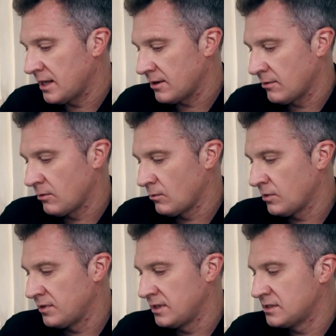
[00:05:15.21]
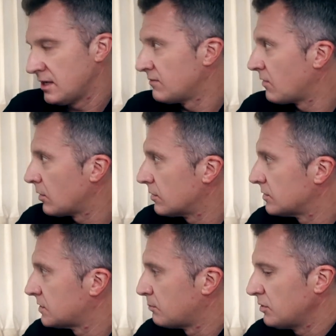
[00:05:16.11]
like with these
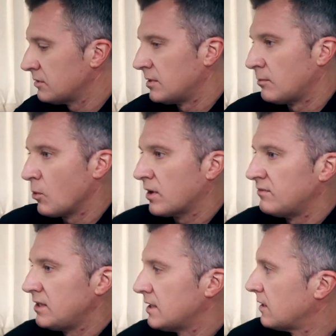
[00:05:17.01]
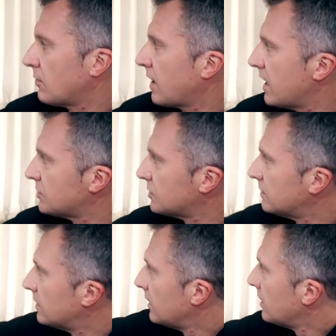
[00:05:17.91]
inverters, to put them in a more convenient
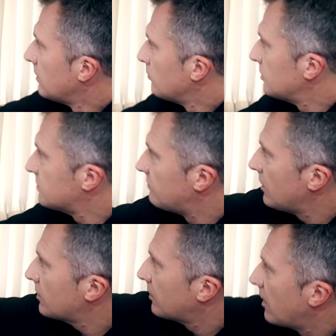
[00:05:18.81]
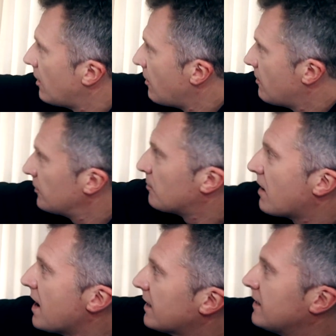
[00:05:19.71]
location. Put some Velcro on the
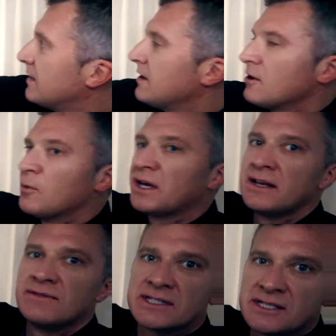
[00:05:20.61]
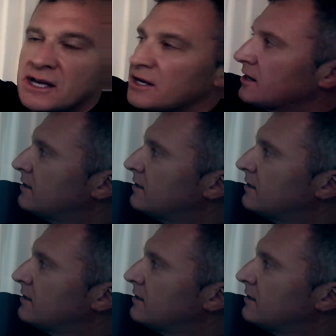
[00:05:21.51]
back. We can even stick